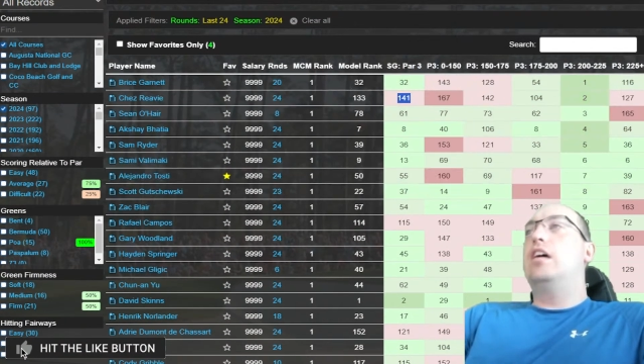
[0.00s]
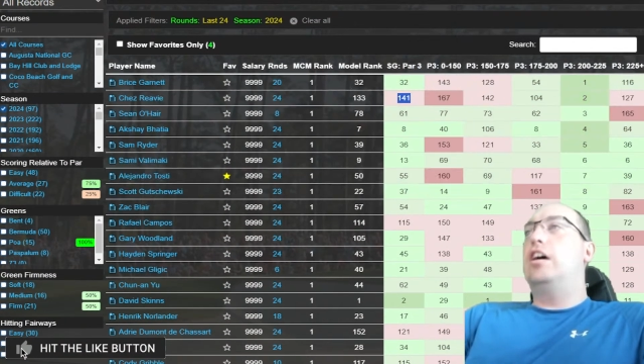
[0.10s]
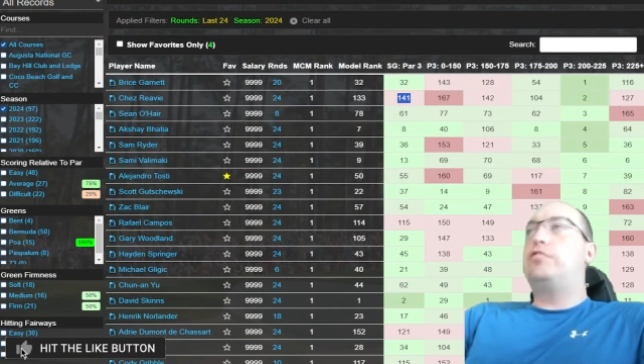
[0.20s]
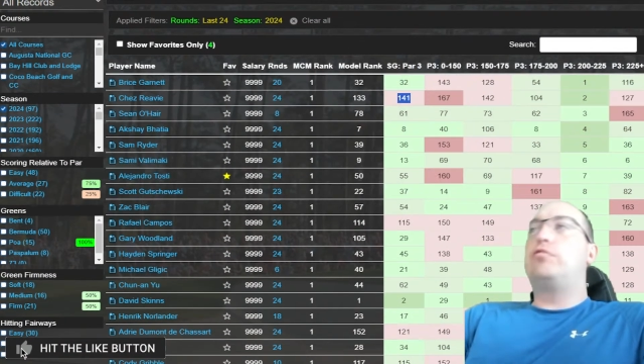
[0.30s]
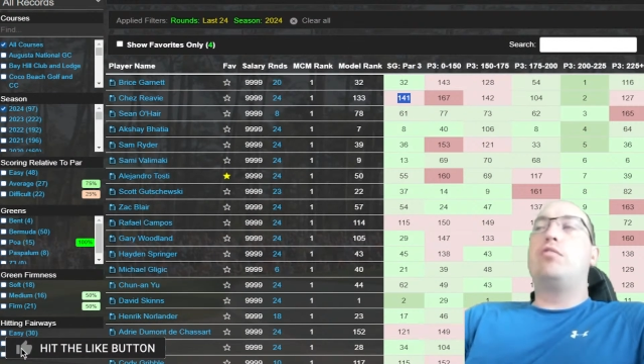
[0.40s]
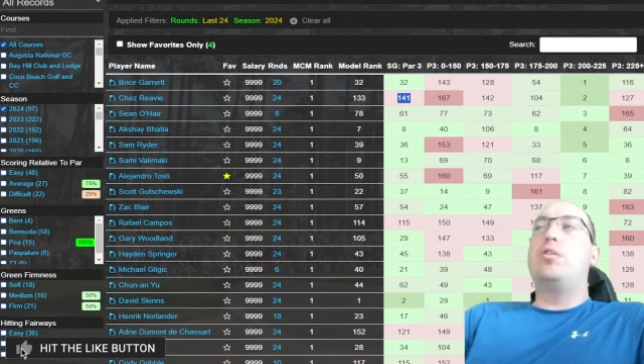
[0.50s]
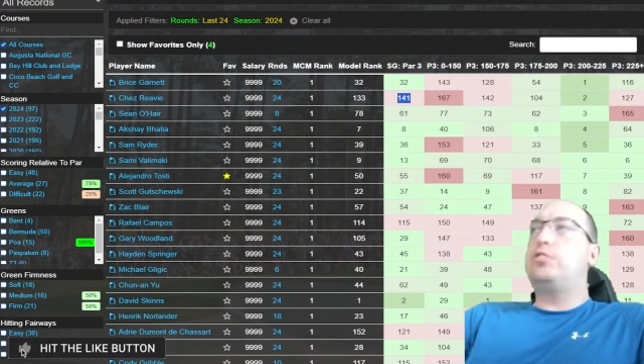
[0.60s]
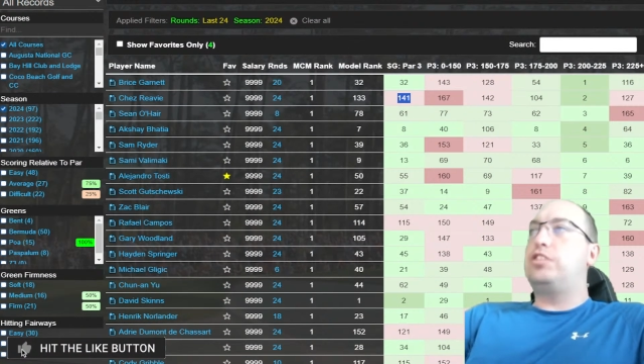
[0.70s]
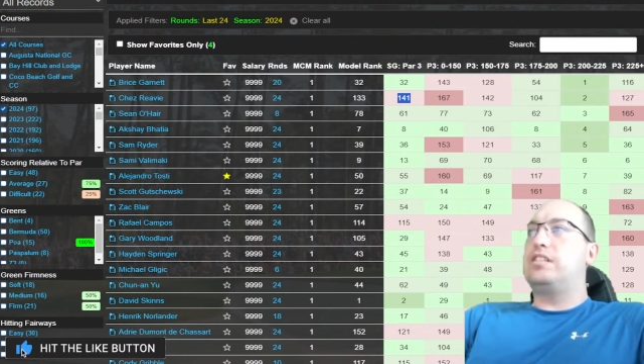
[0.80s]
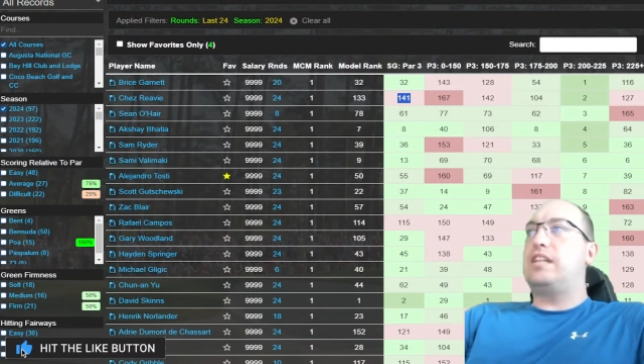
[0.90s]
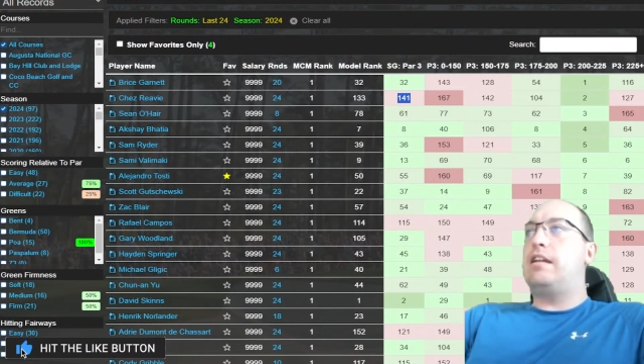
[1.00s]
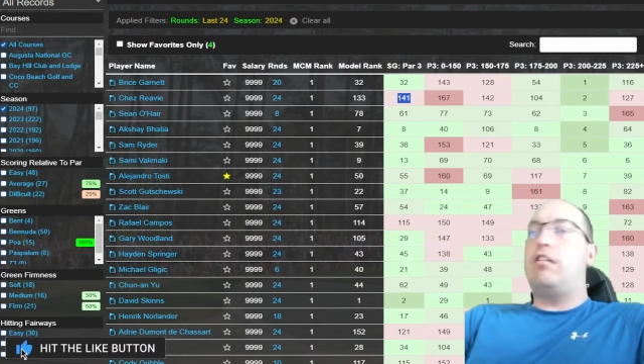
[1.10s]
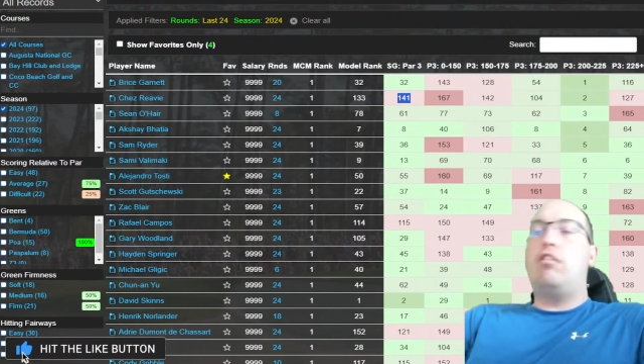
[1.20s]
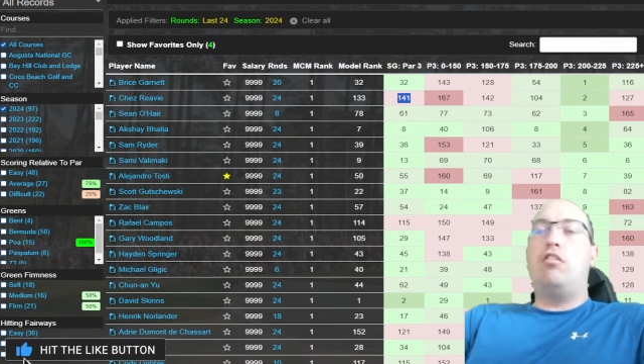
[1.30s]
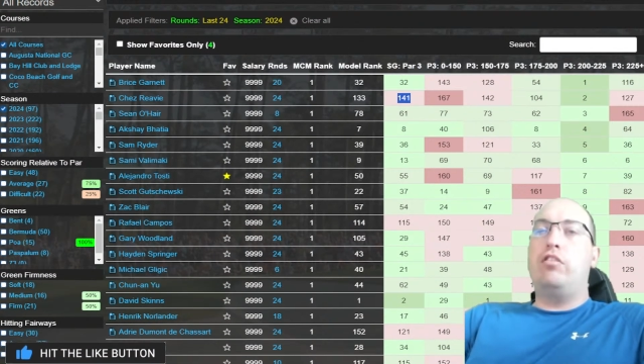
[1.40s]
atrocious at
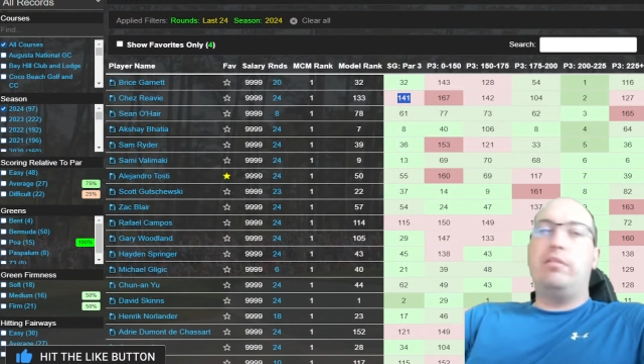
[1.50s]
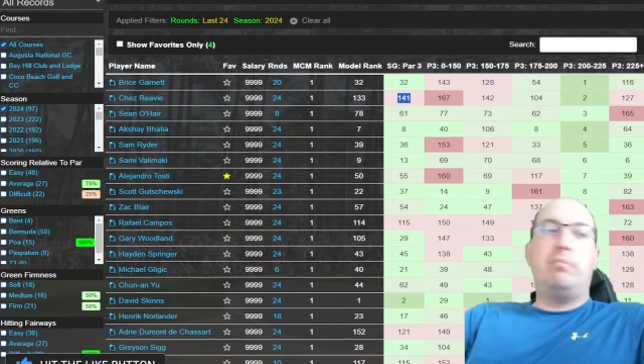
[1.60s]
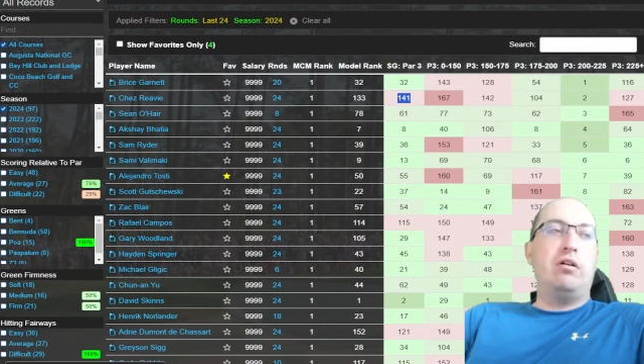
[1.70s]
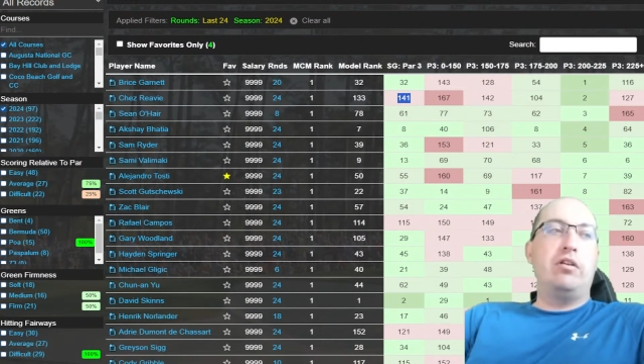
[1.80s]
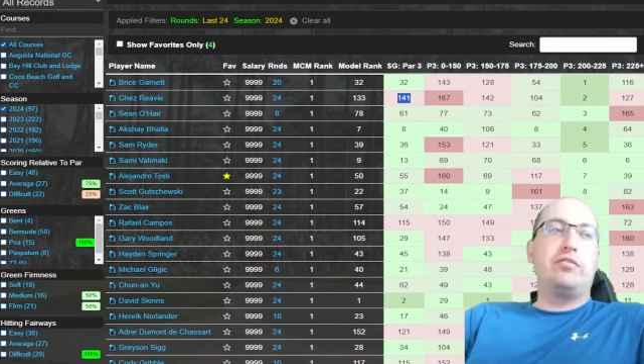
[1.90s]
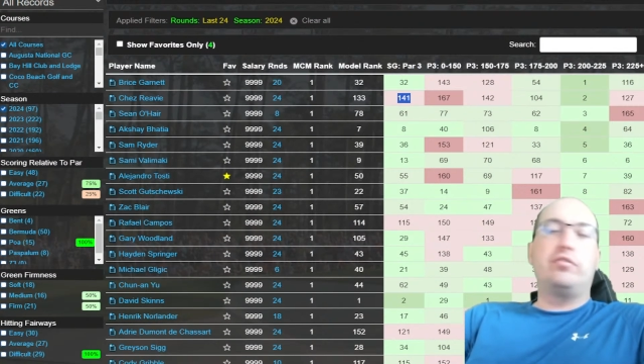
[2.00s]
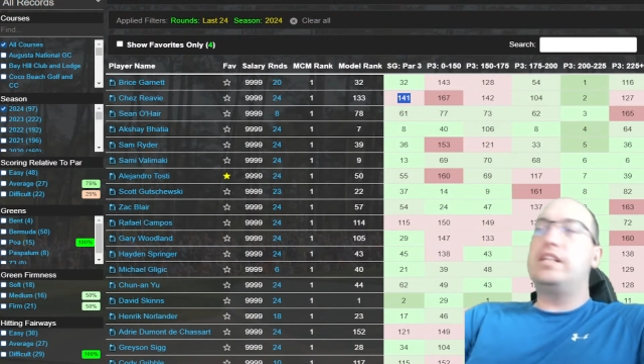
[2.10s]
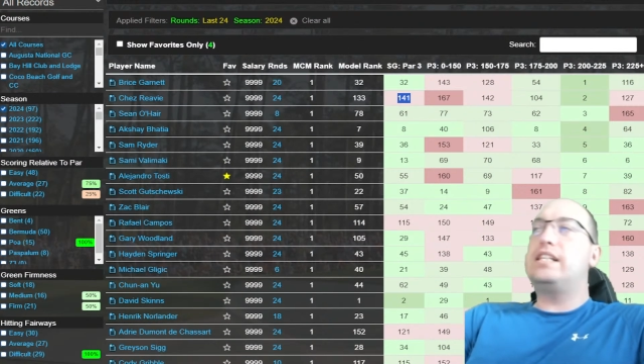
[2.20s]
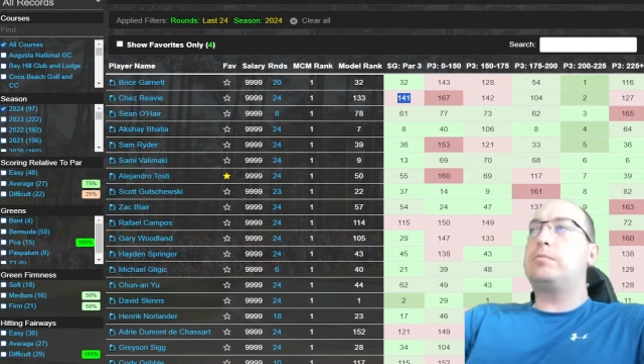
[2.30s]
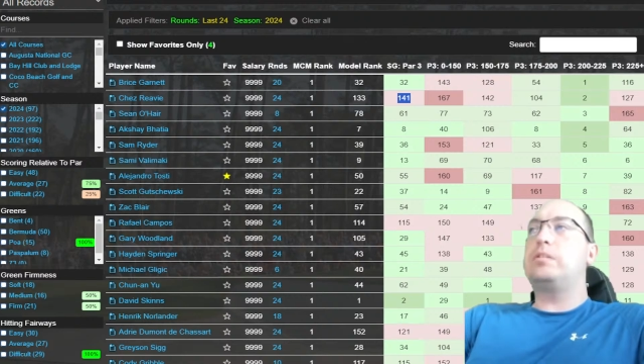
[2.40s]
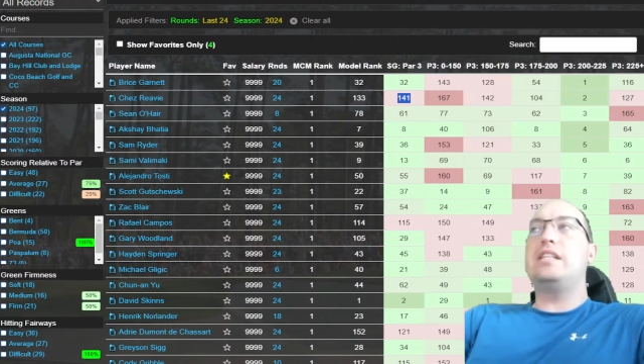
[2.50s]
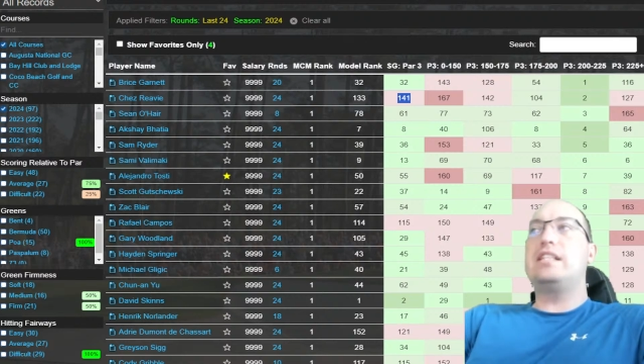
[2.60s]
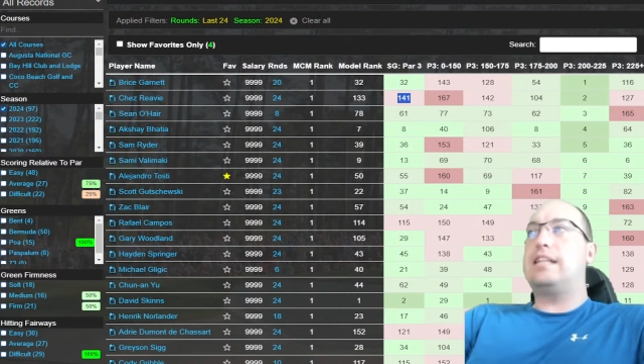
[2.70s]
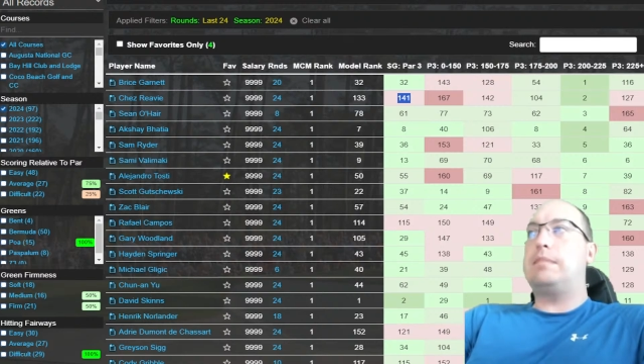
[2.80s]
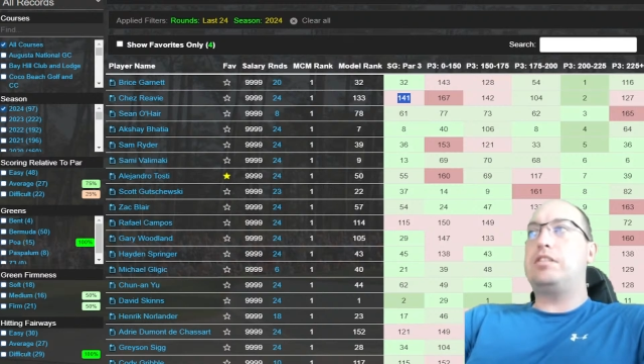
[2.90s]
all of the par 3s with the
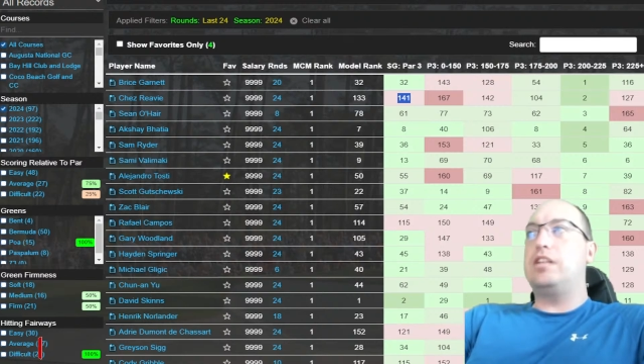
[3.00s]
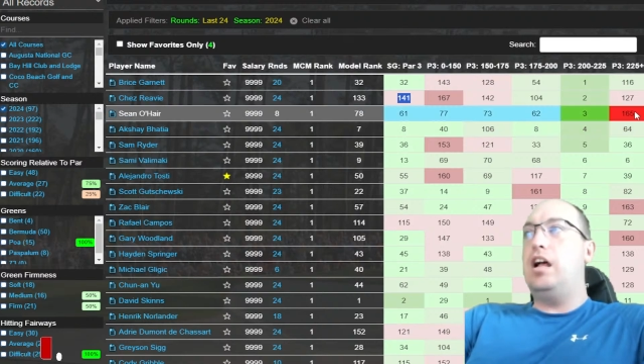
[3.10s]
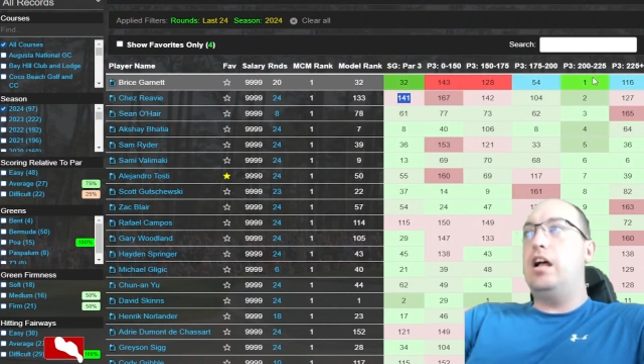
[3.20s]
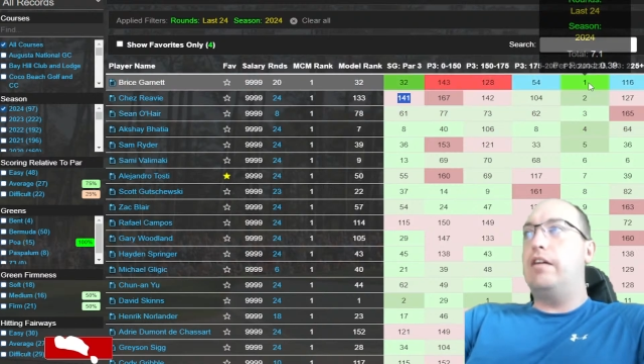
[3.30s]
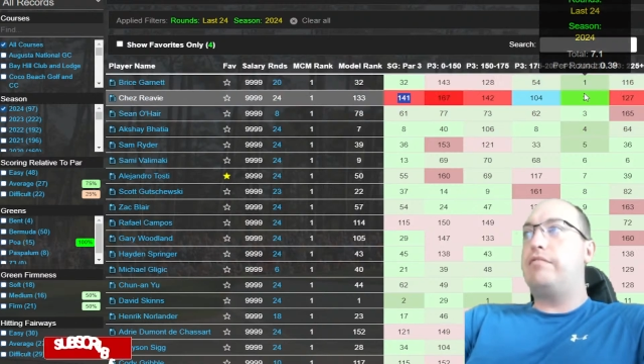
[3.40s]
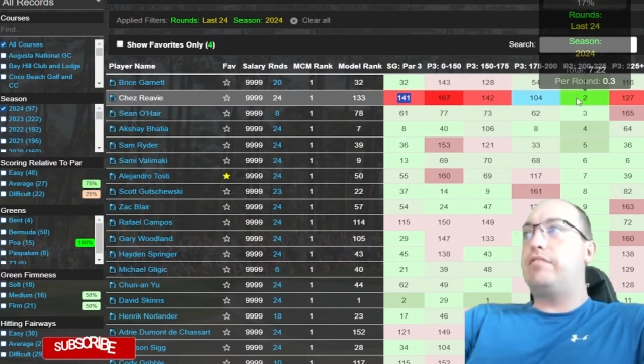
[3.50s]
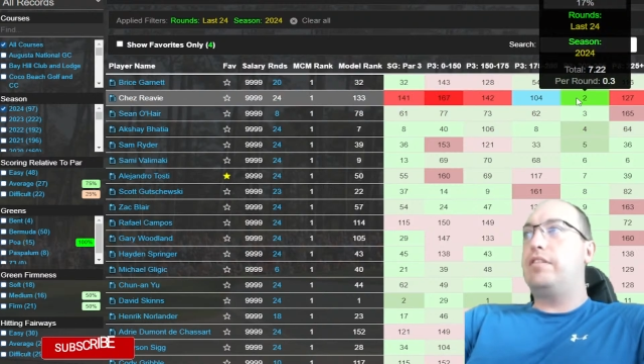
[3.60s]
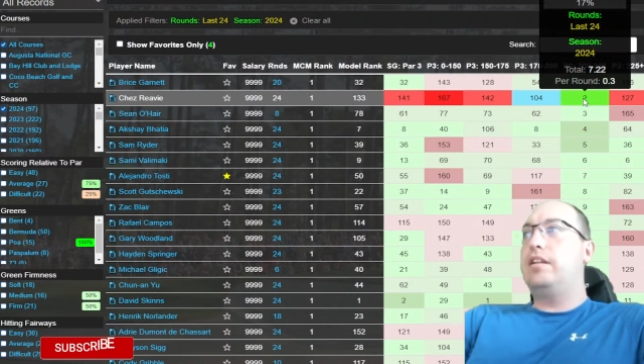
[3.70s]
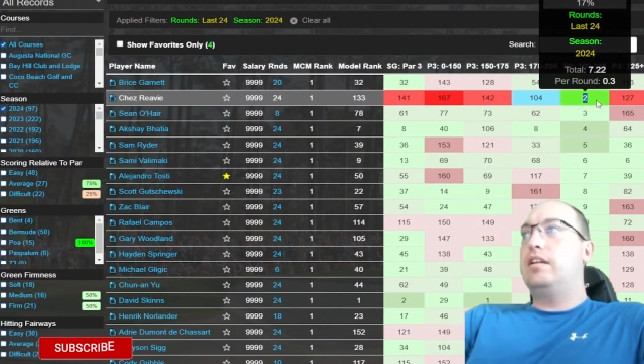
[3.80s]
exception of